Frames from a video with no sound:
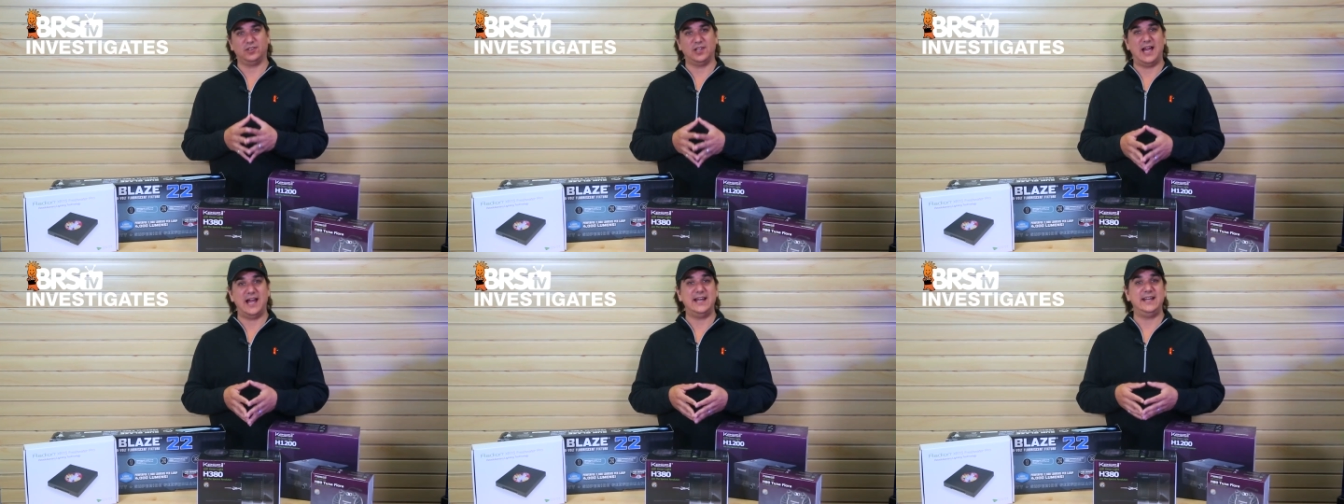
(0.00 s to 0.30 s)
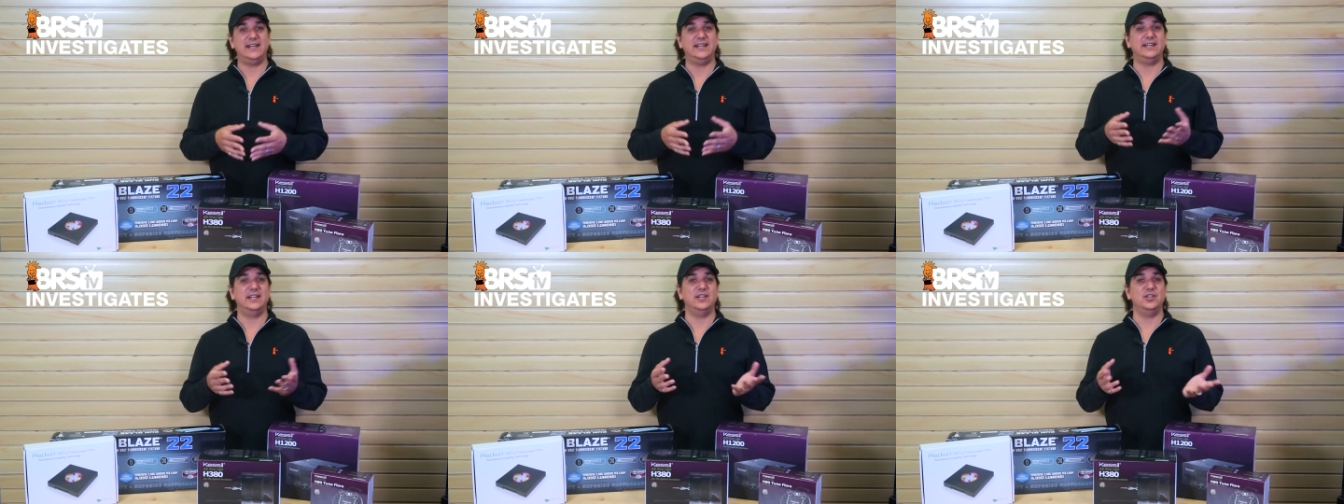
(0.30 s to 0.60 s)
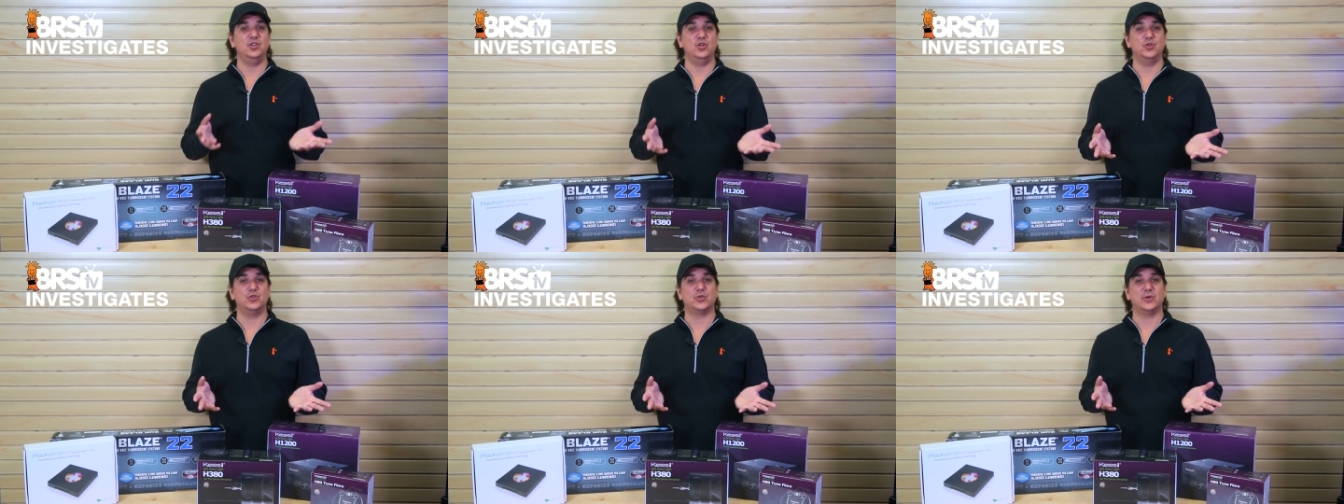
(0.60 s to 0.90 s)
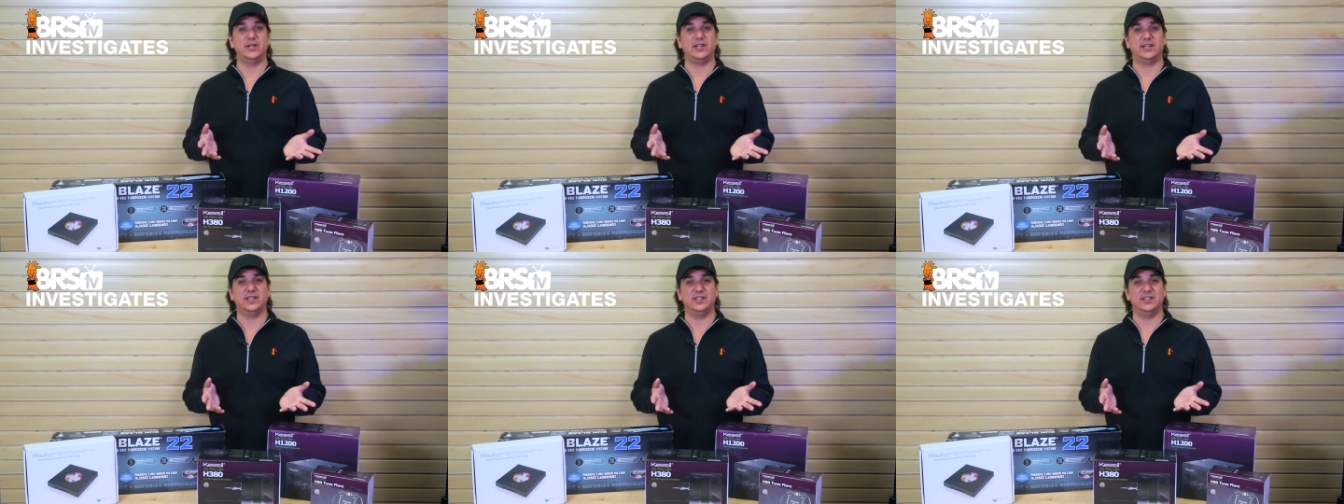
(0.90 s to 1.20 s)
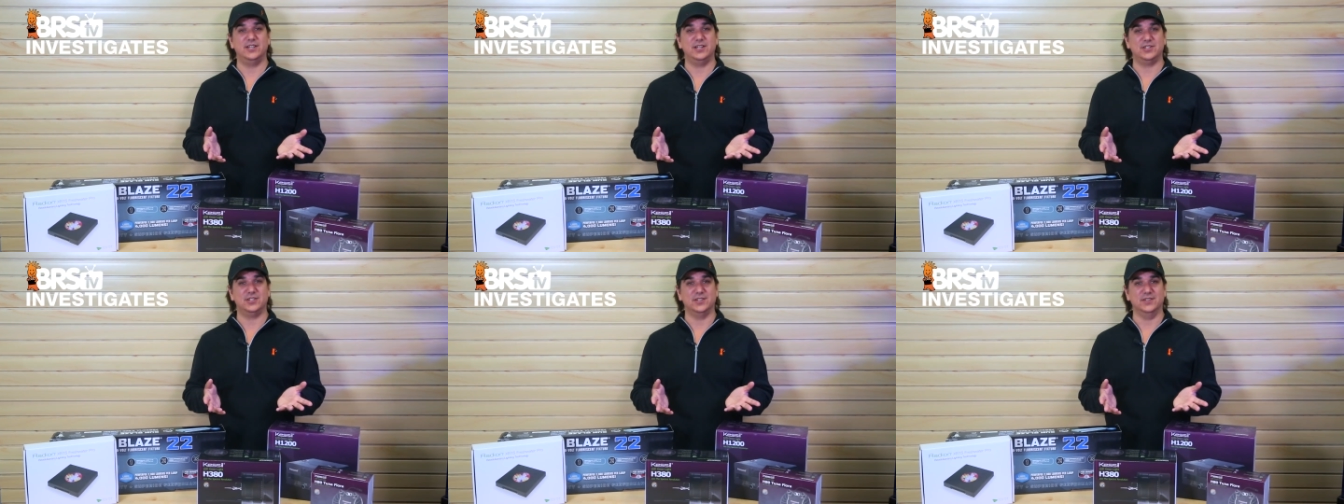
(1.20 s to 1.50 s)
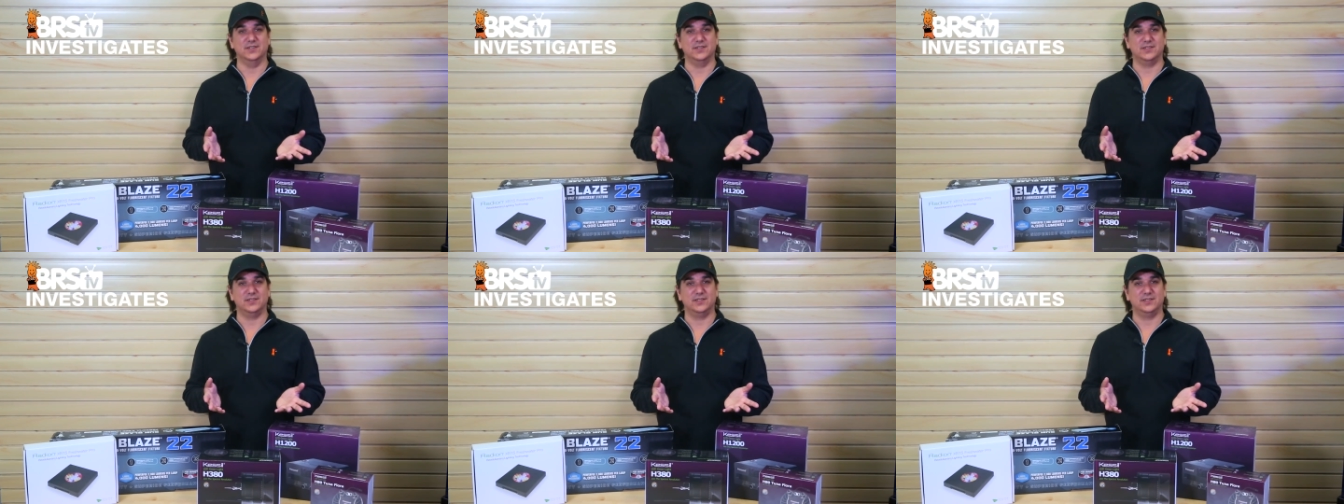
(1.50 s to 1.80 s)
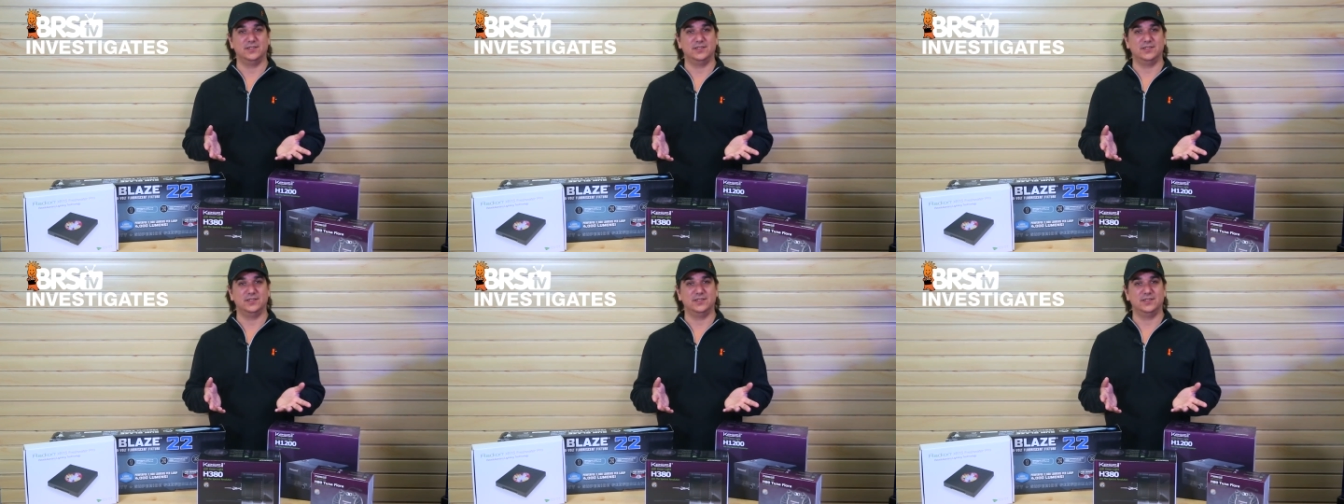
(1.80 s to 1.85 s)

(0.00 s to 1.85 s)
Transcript: lighting, and nutrient conditions.